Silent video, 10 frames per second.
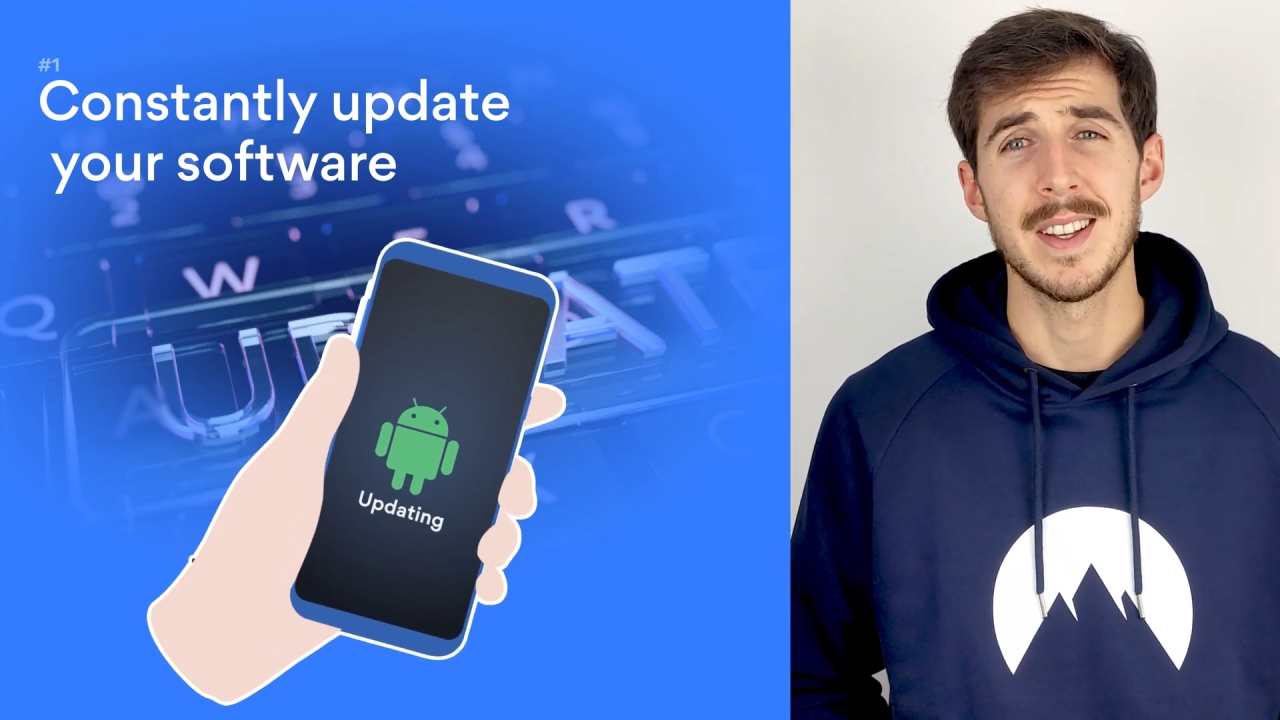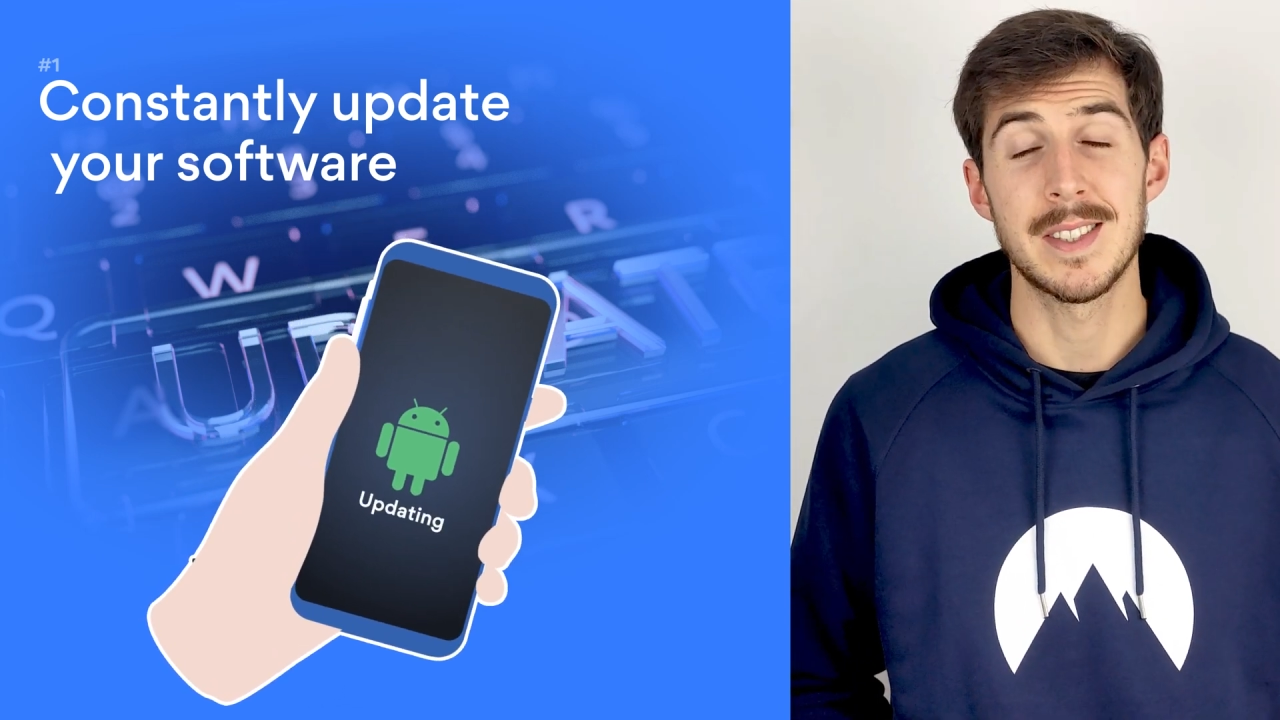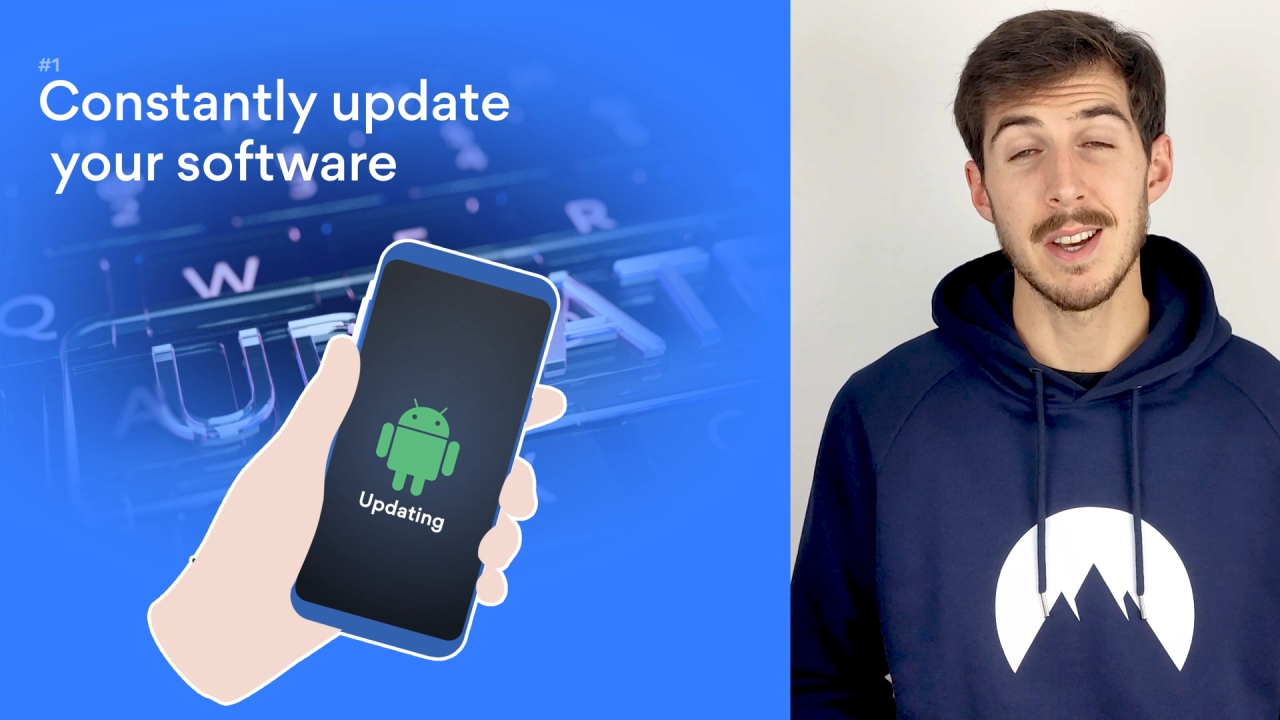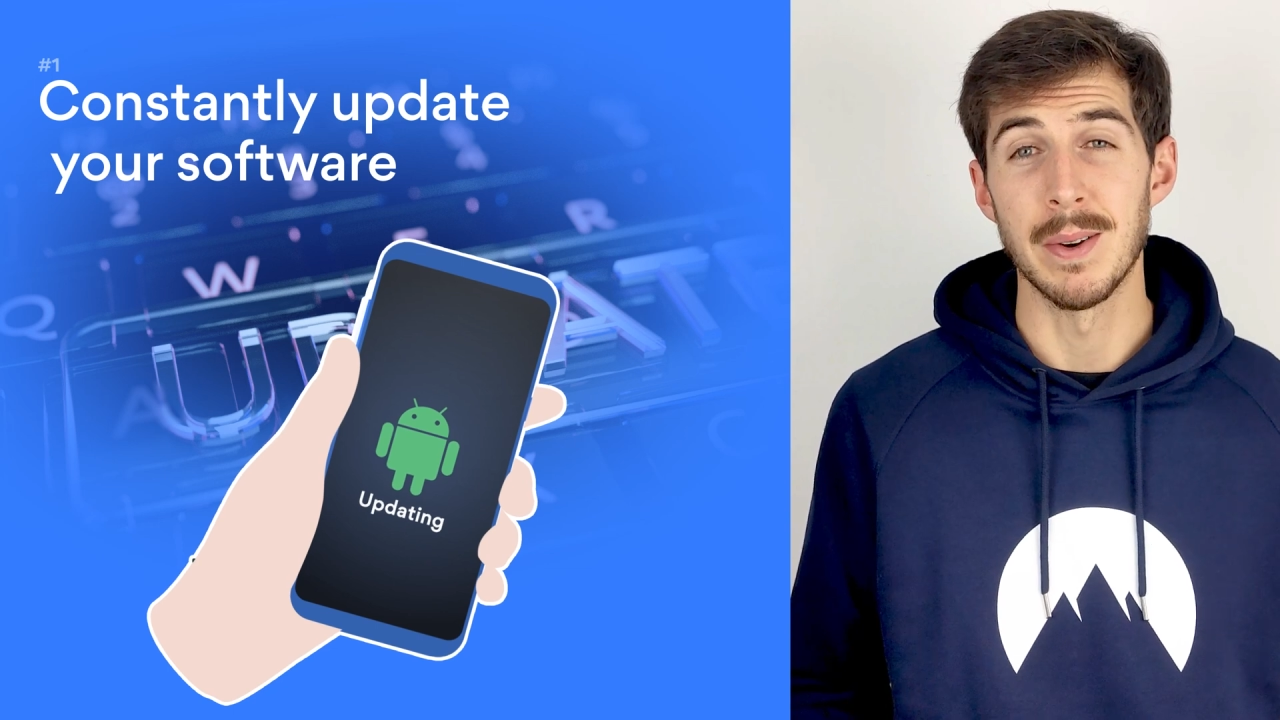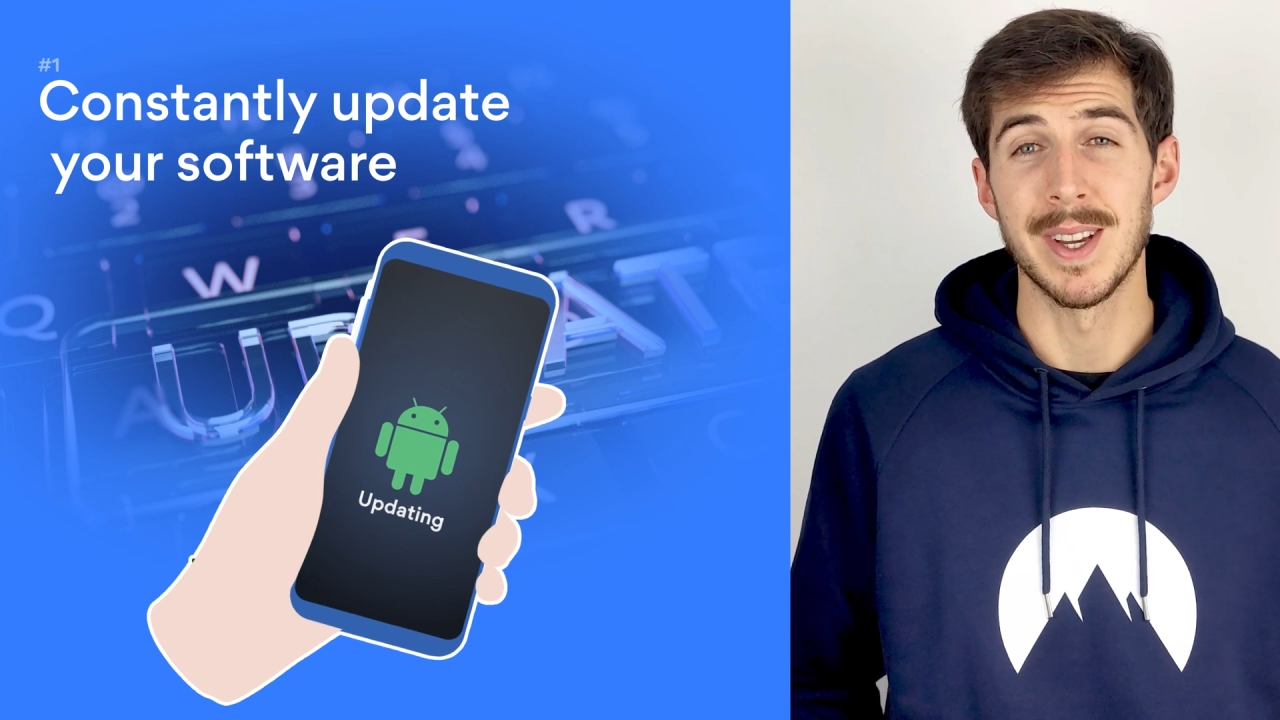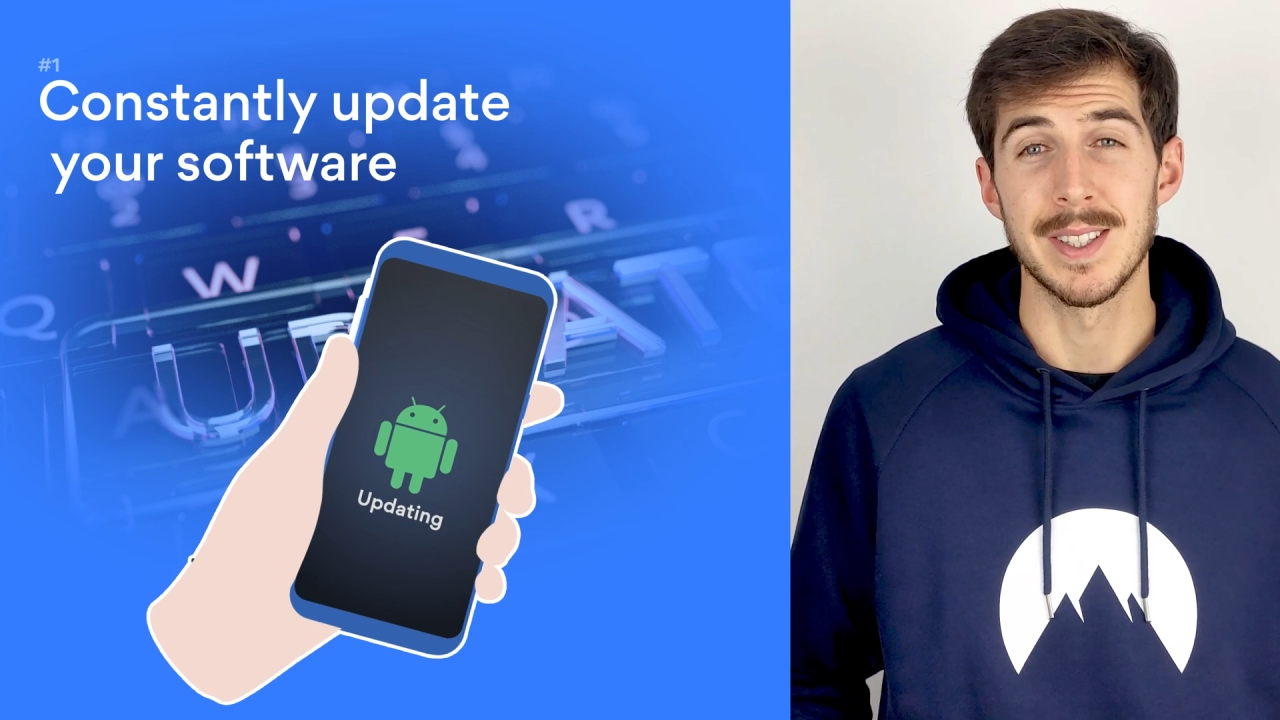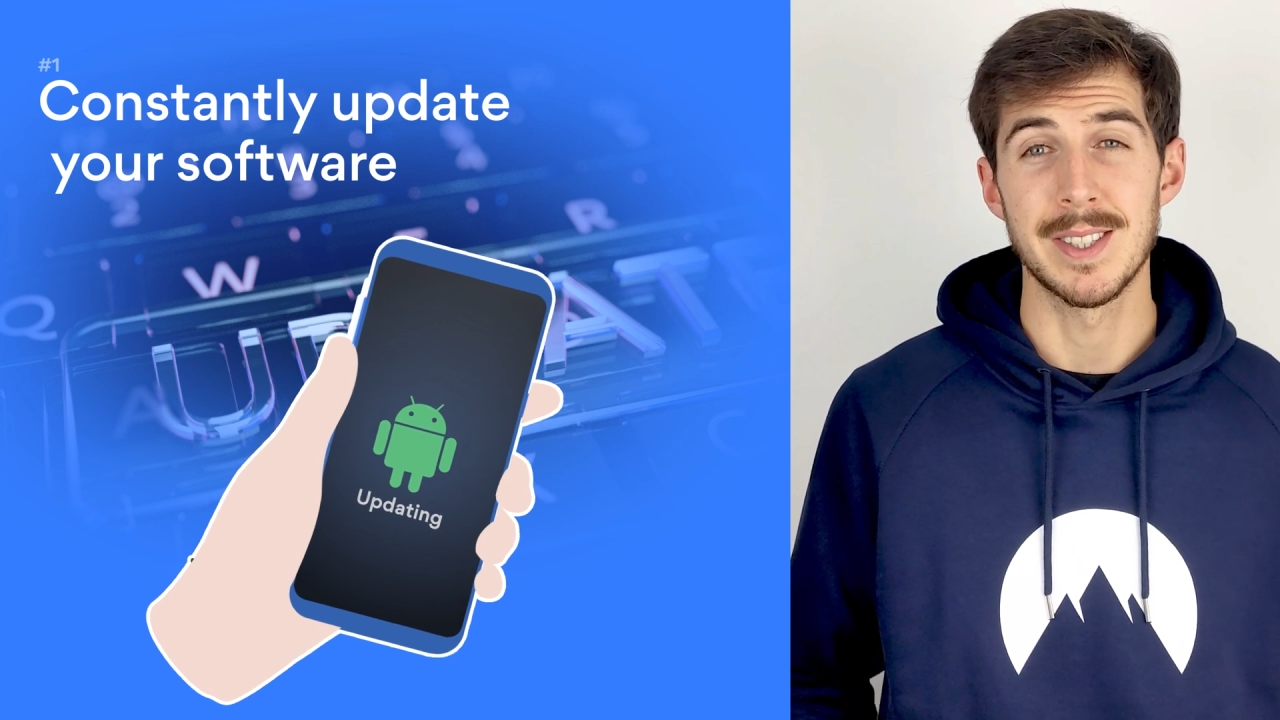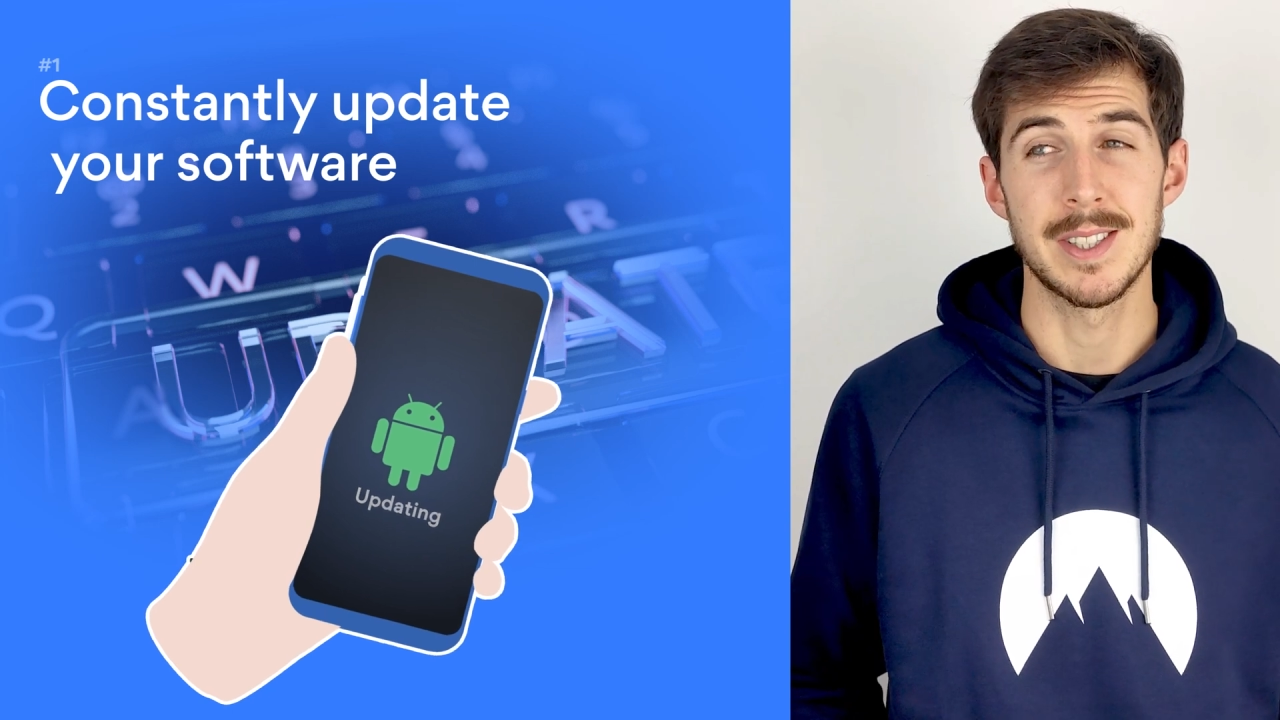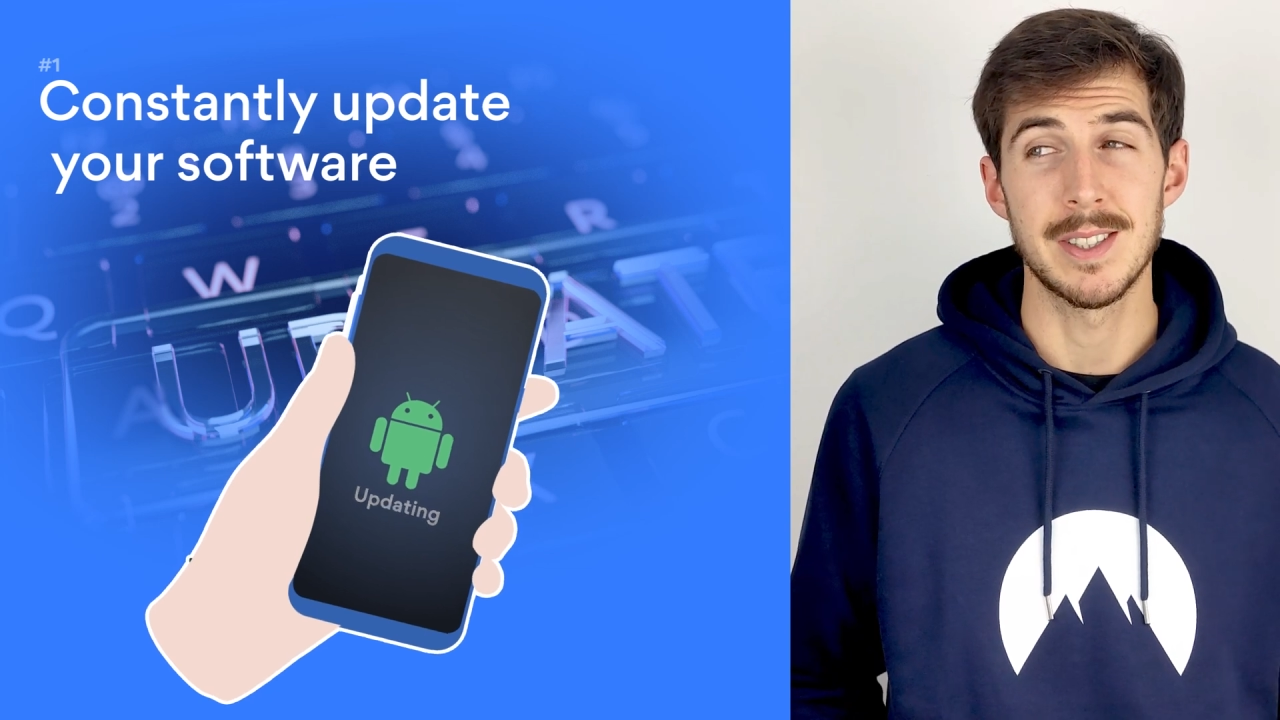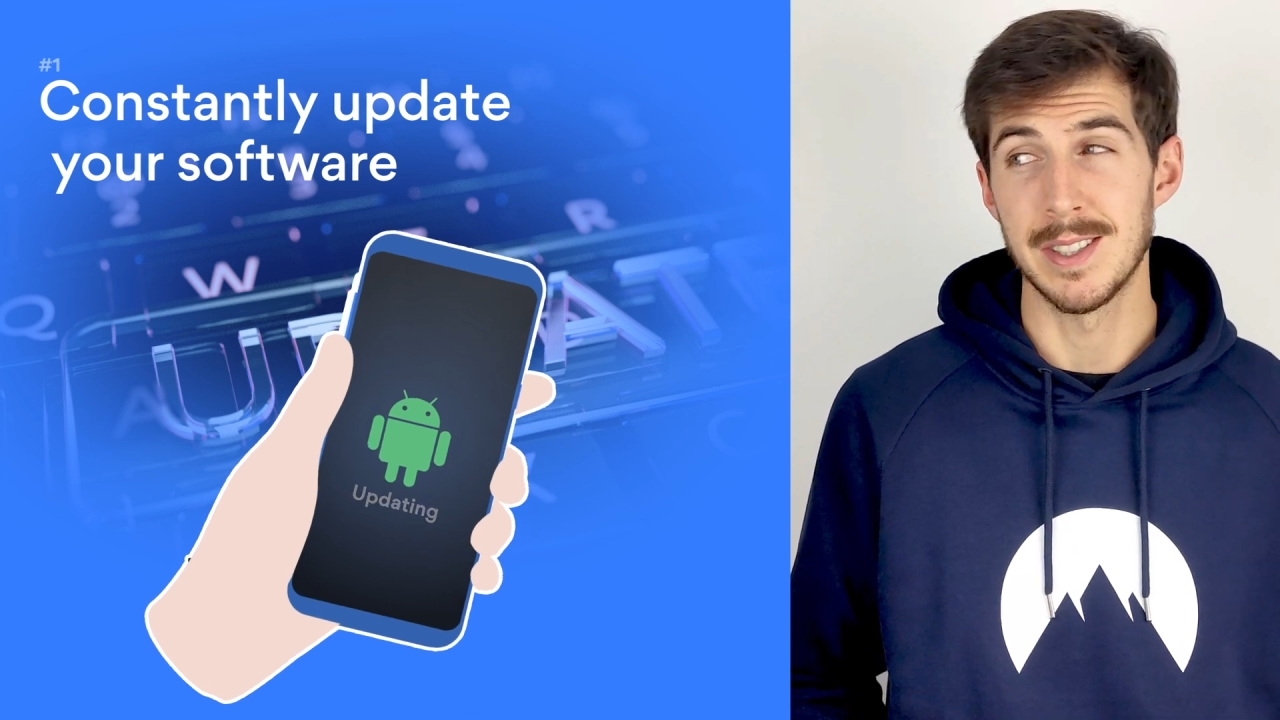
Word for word: so it's,